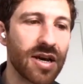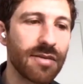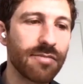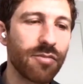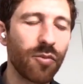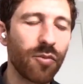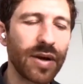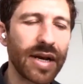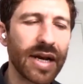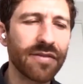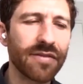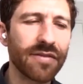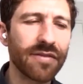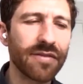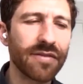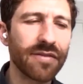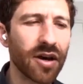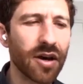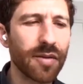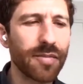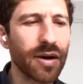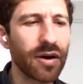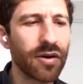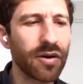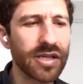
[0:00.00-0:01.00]
But we never
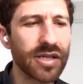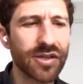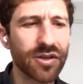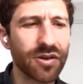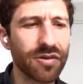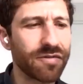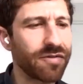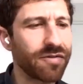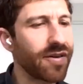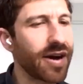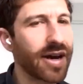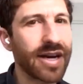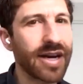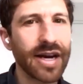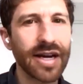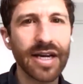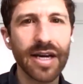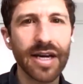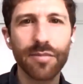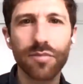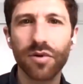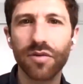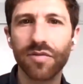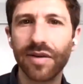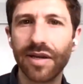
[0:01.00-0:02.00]
thought about is there a finite
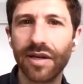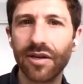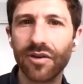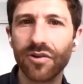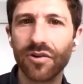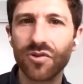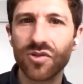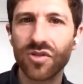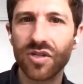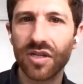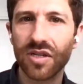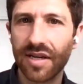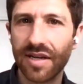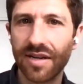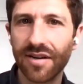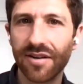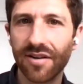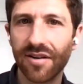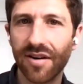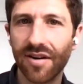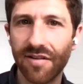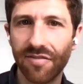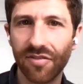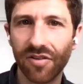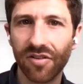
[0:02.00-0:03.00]
number of ears to
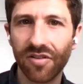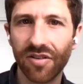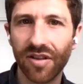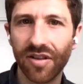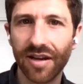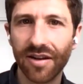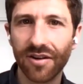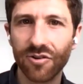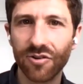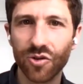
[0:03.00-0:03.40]
hear everything?